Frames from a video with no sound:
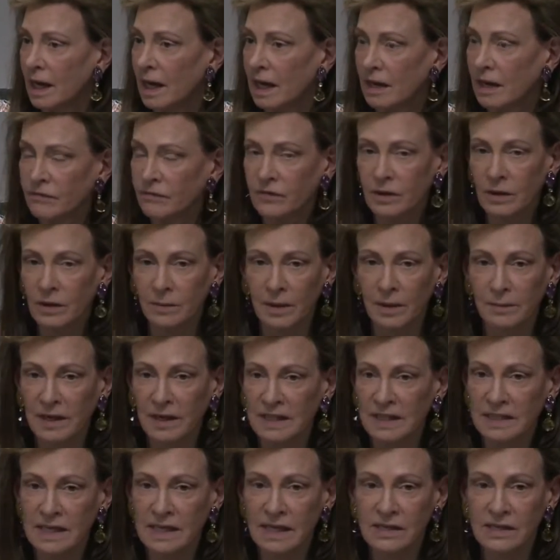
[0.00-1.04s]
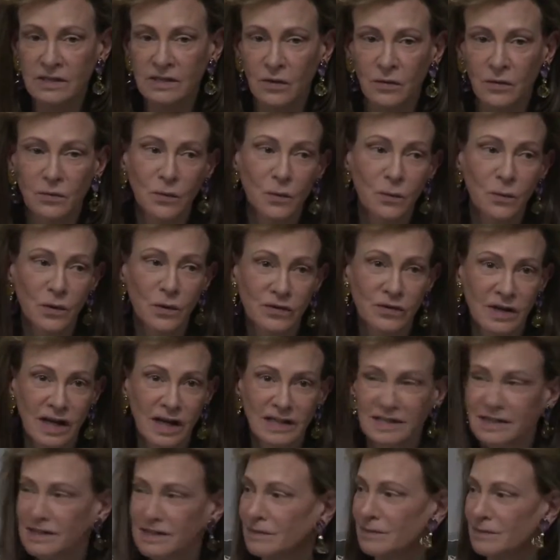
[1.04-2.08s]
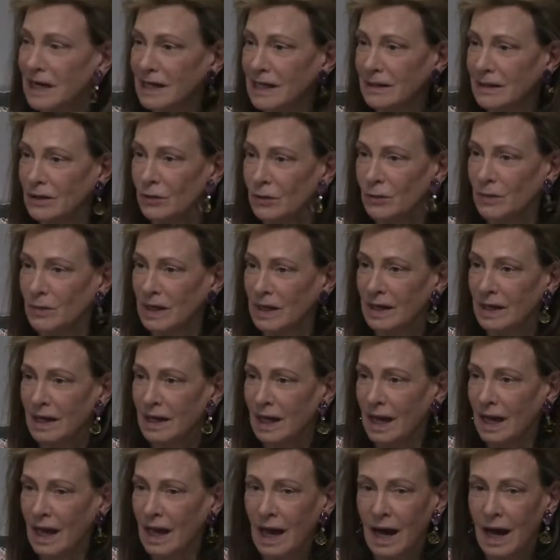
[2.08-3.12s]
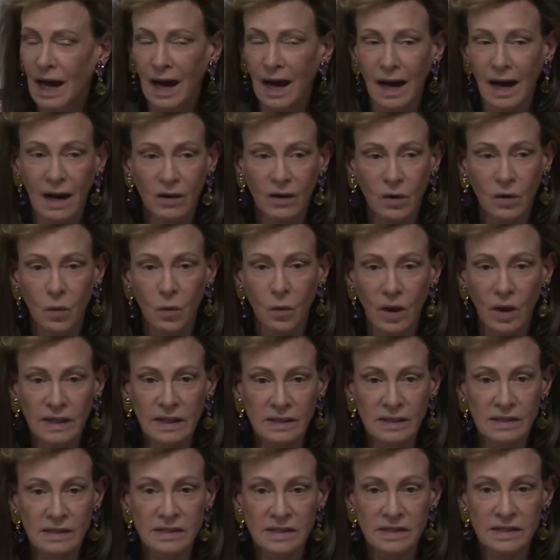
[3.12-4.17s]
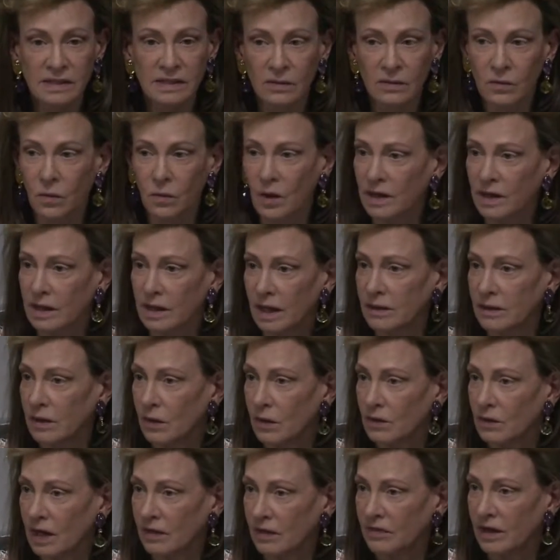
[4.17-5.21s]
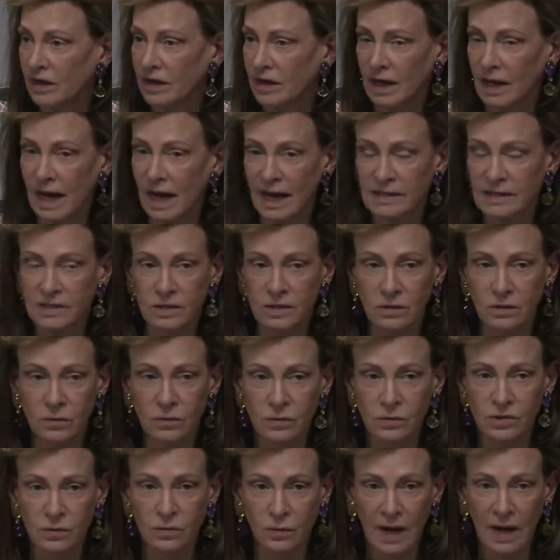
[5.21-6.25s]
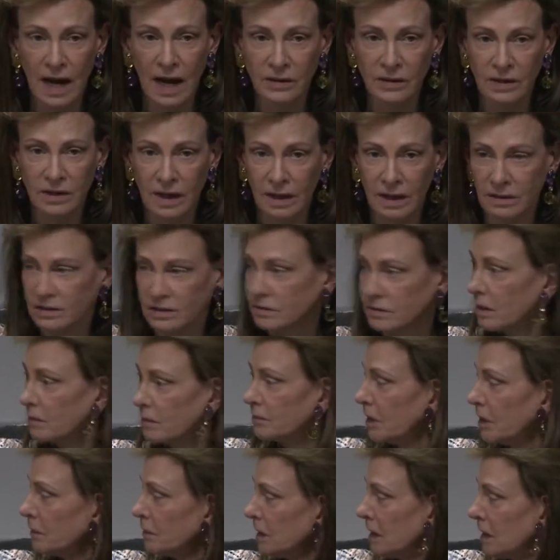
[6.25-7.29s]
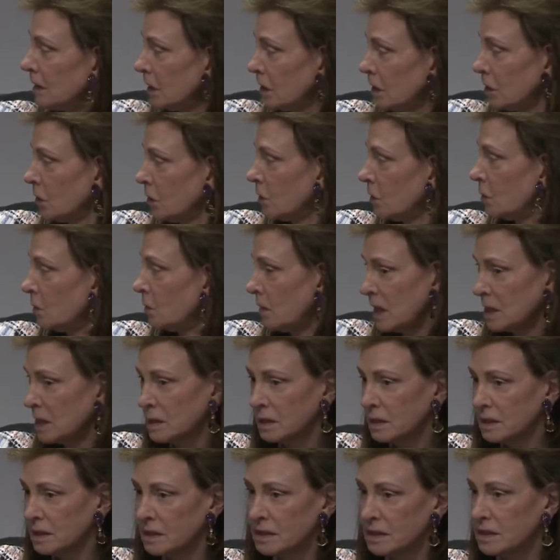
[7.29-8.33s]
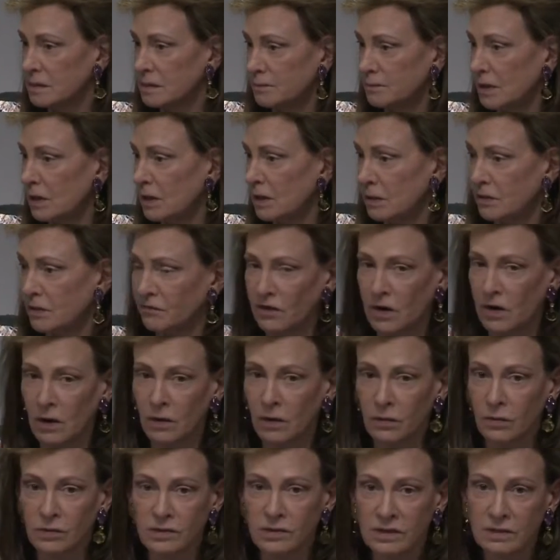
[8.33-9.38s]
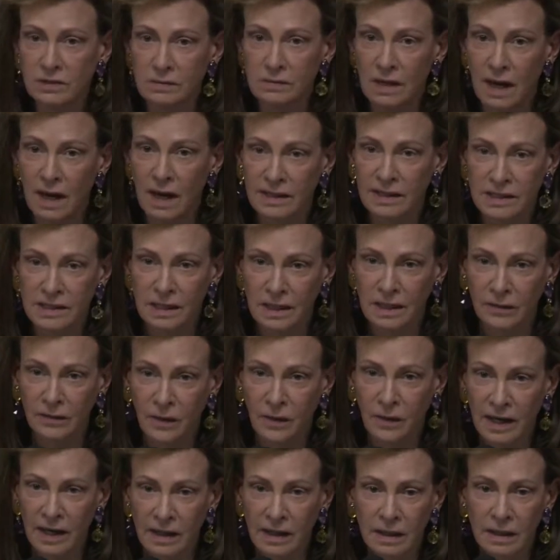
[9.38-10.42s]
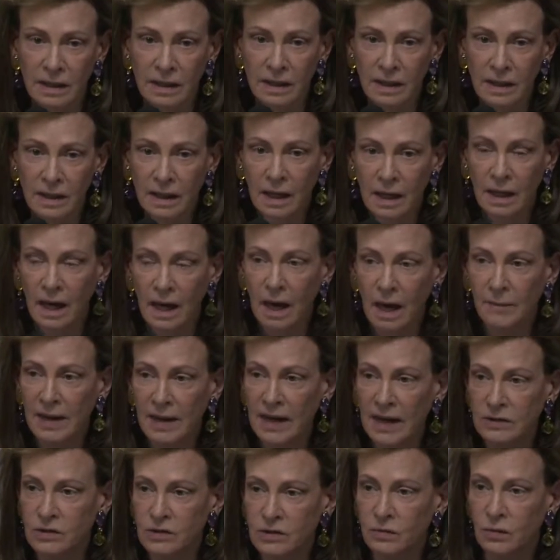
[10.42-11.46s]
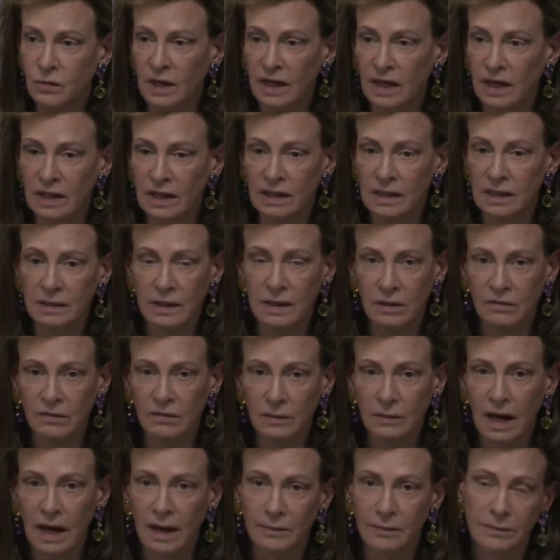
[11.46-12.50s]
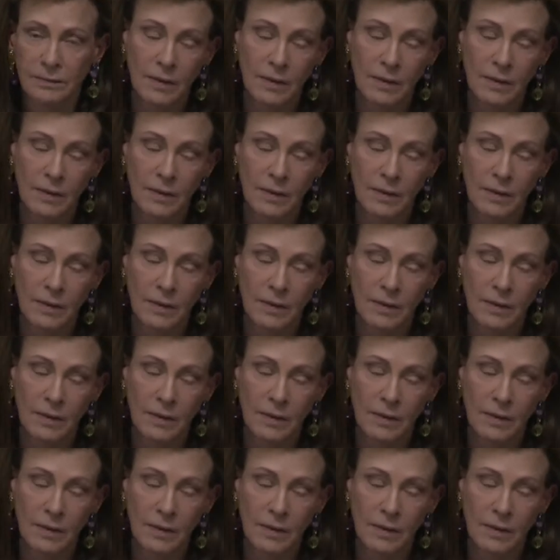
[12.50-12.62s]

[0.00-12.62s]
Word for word: if you don't mind my saying so, with tonight's debate looming, Uh, quite, still quite unknown, I think, as to who's around Donald Trump. I mean, you mentioned this Peter Navarro, who's constantly writing about trade, and there are um,